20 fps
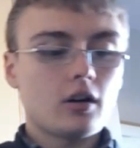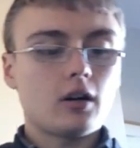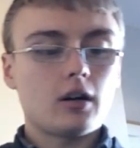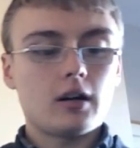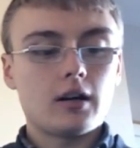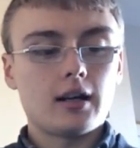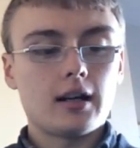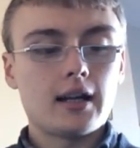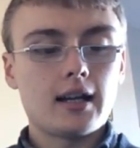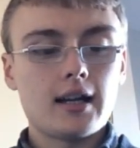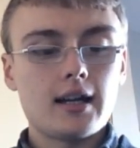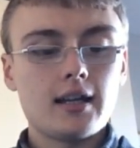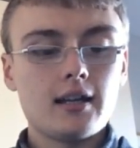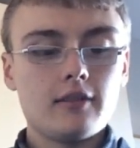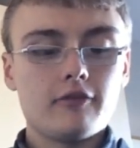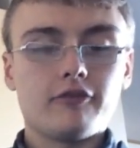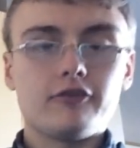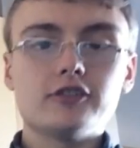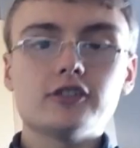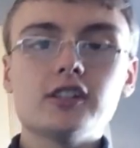got
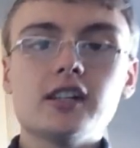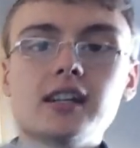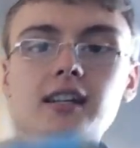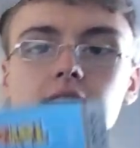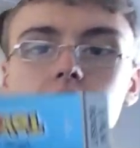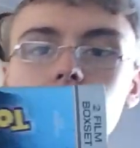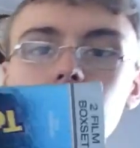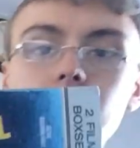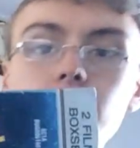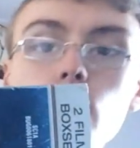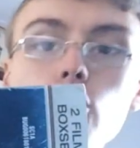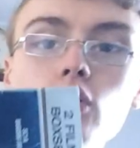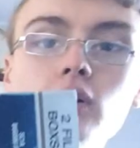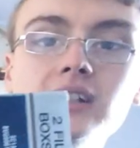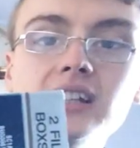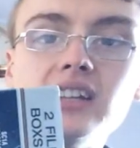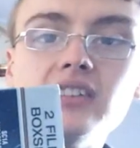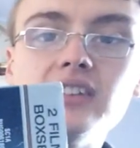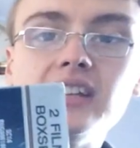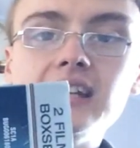a four
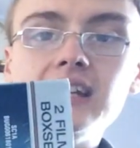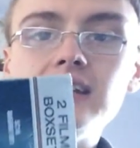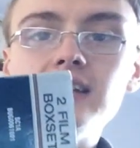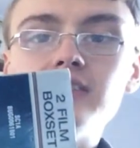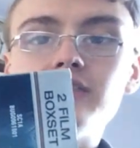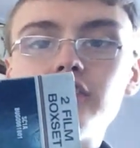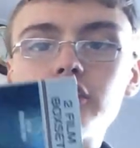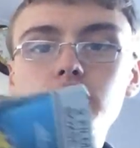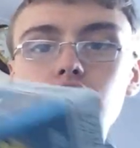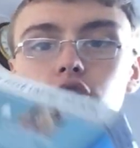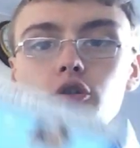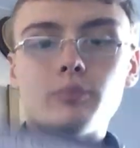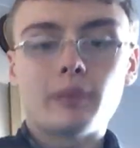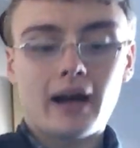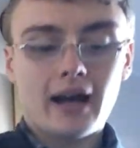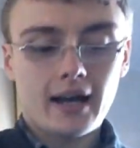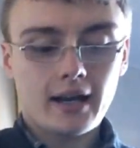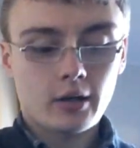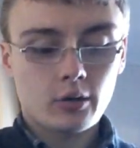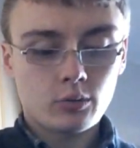DVDs for
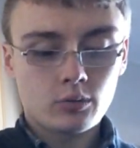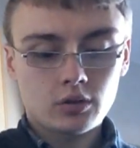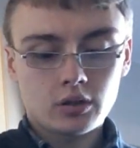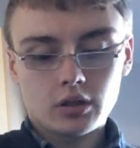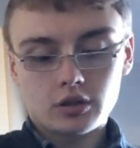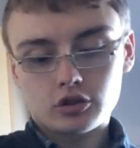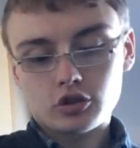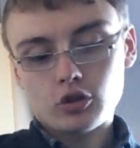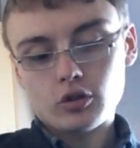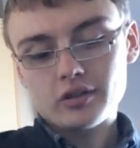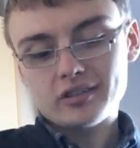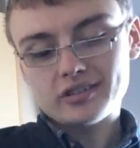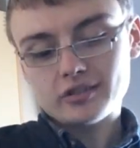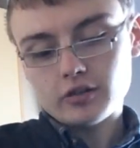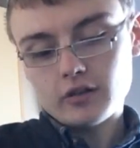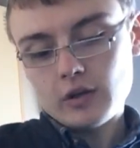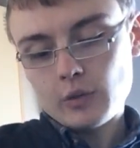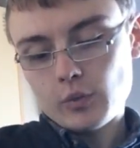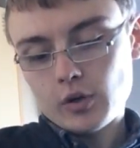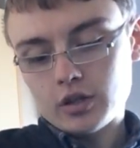£2. Toy
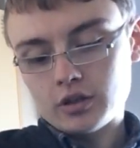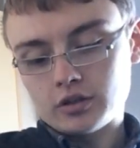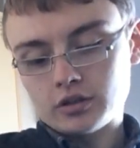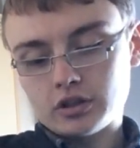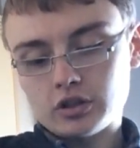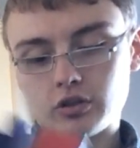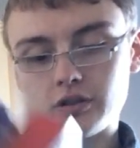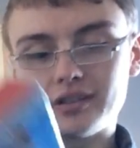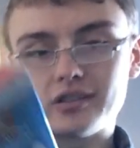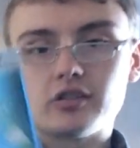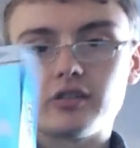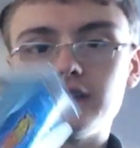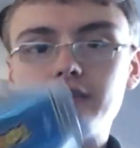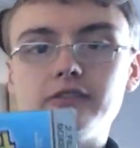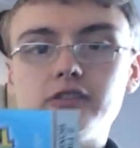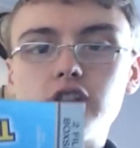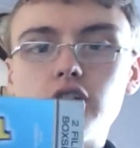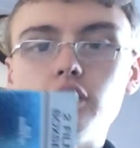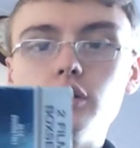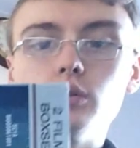Story 1 and Toy Story
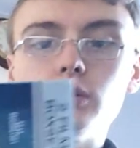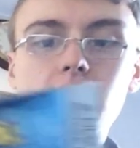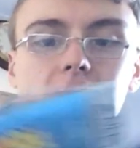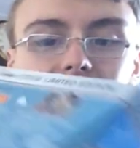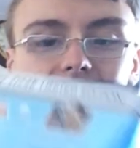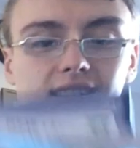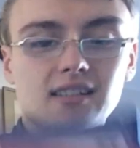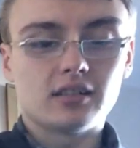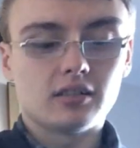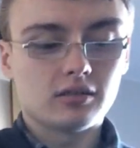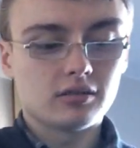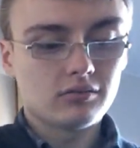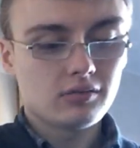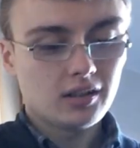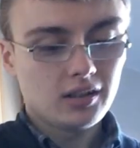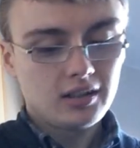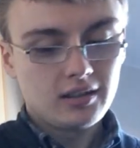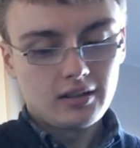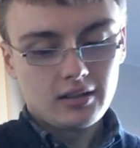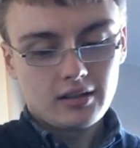2, like little,
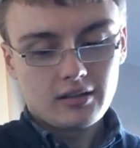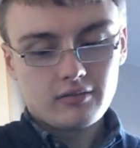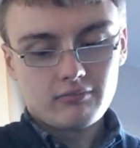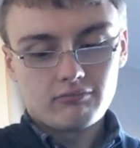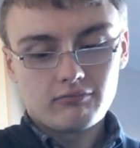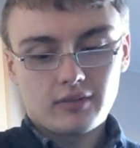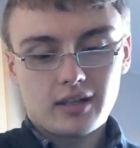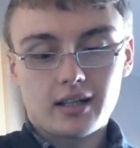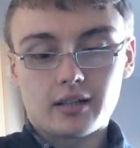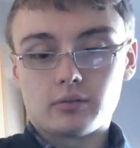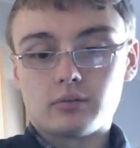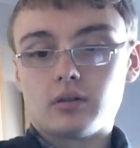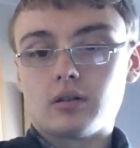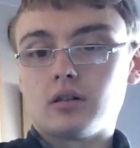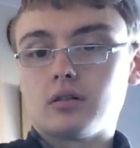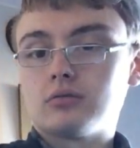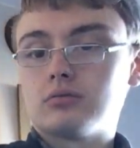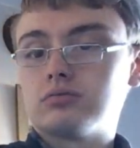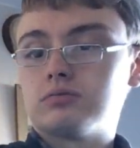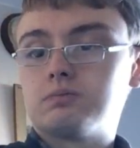I don't
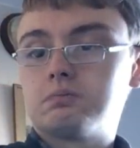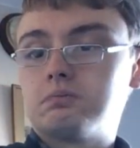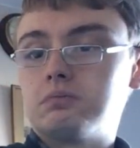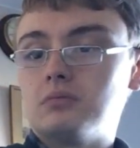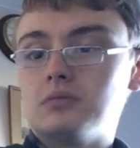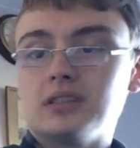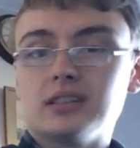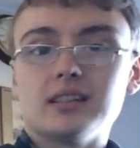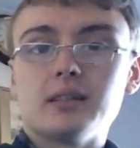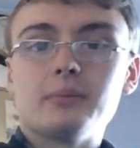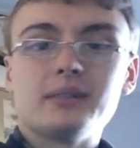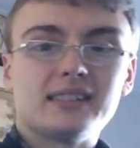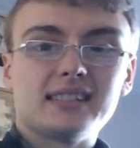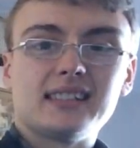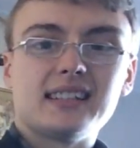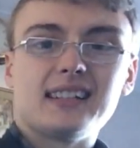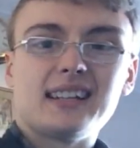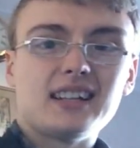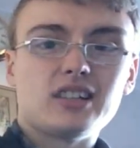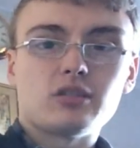know,
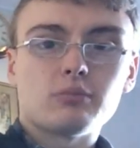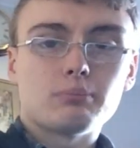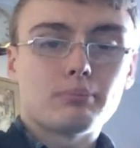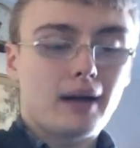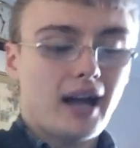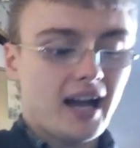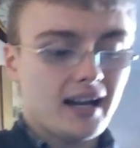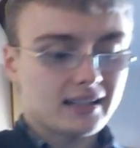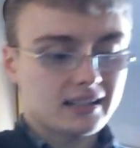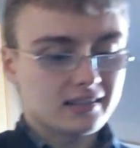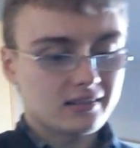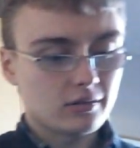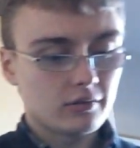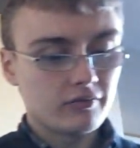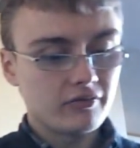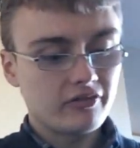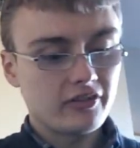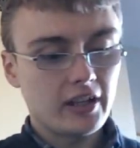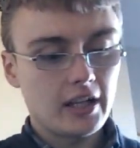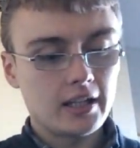limited edition pack or
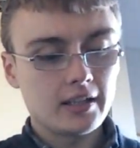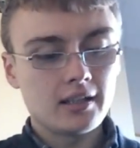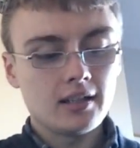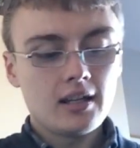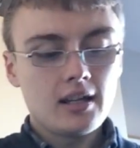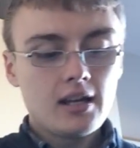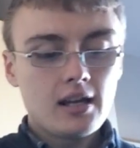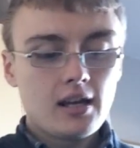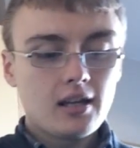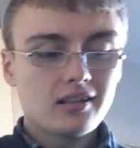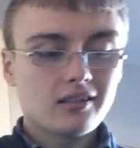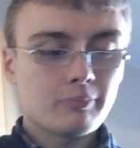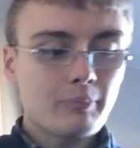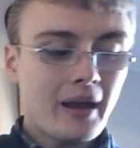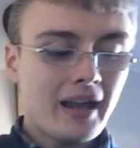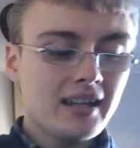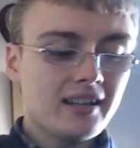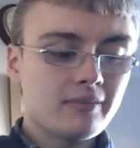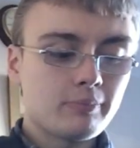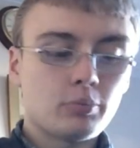something.
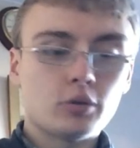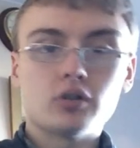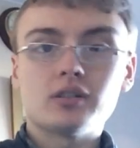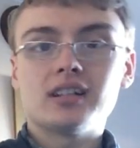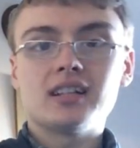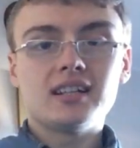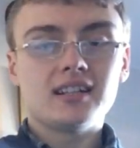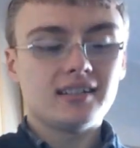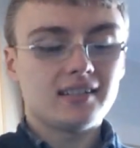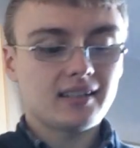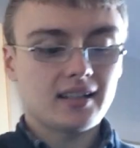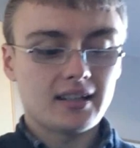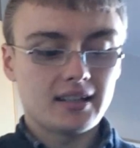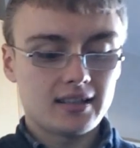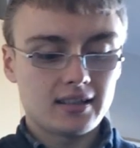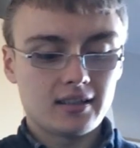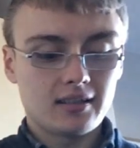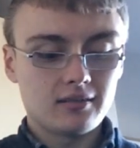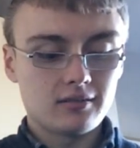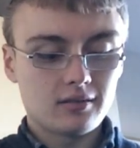Space Buddies
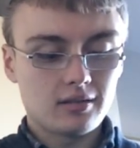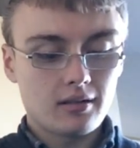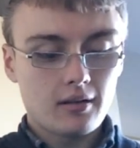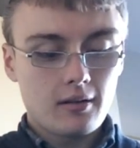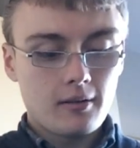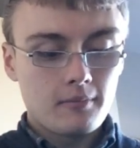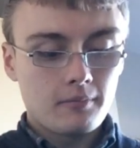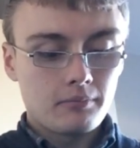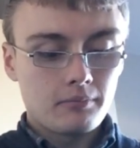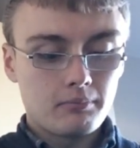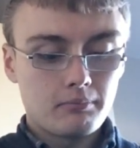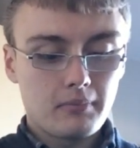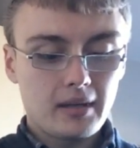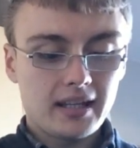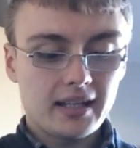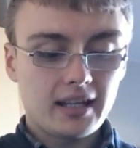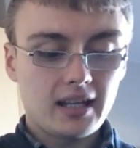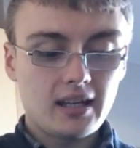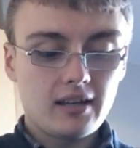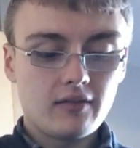and
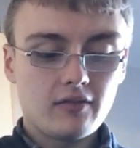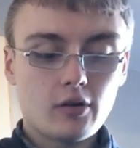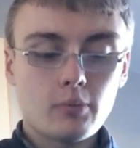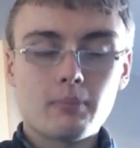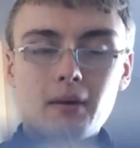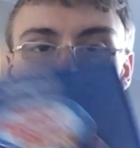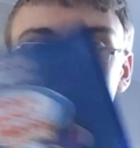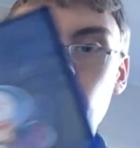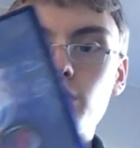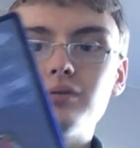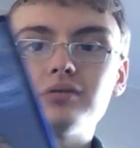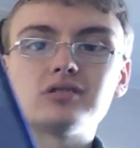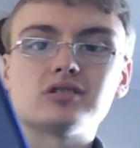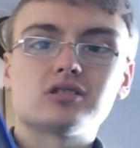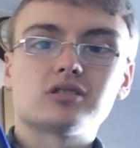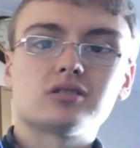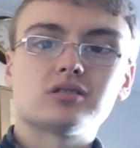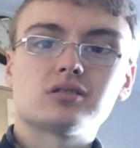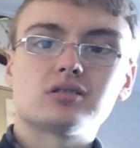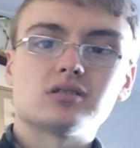Mickey the
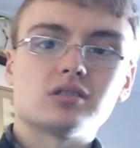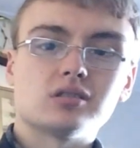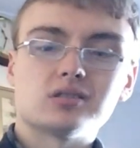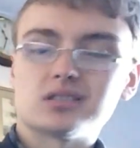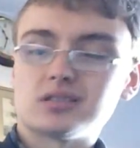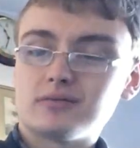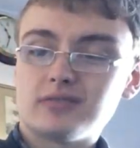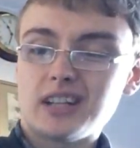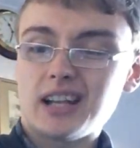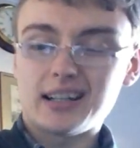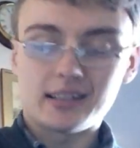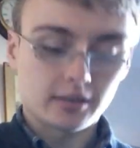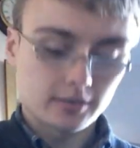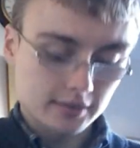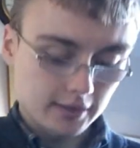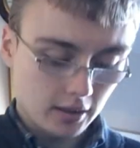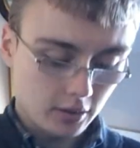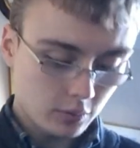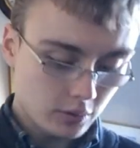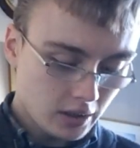Mouse or something, I
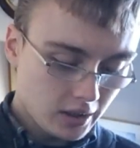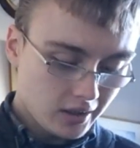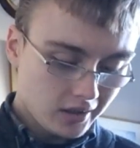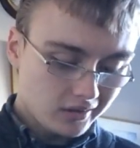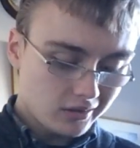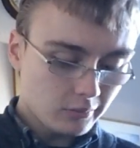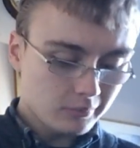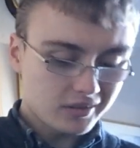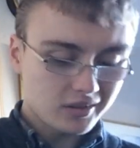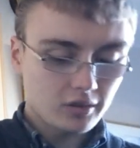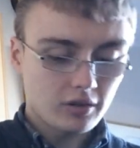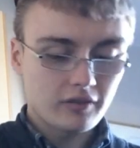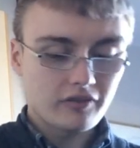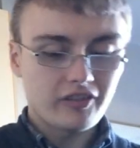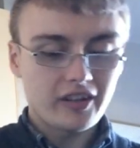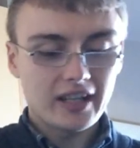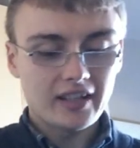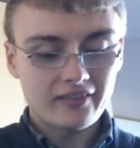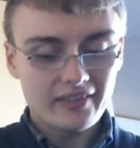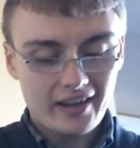don't know. Some sort of
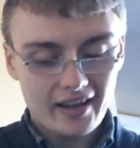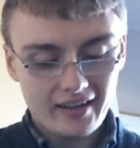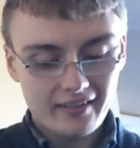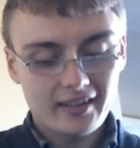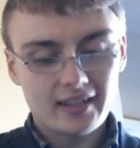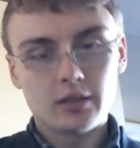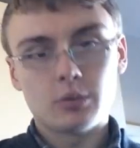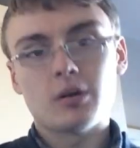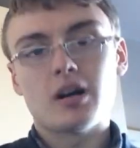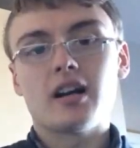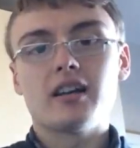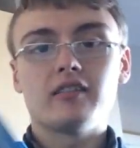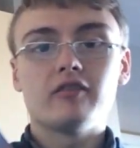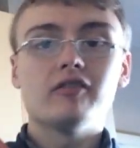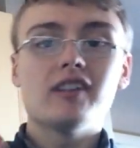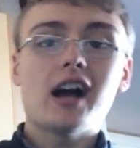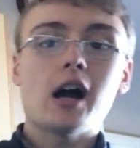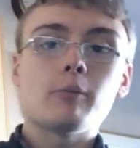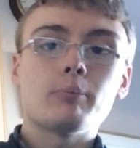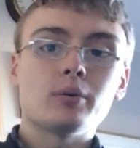thing there anyway.
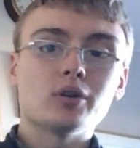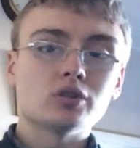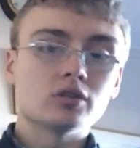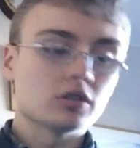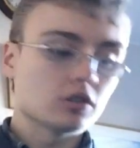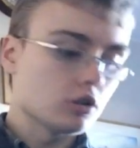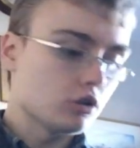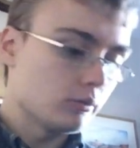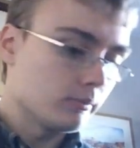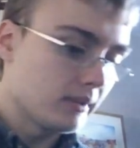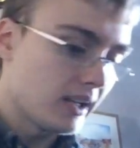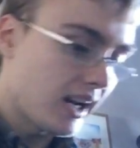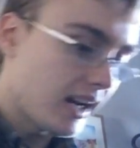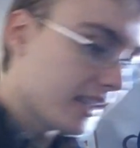They'll bundle up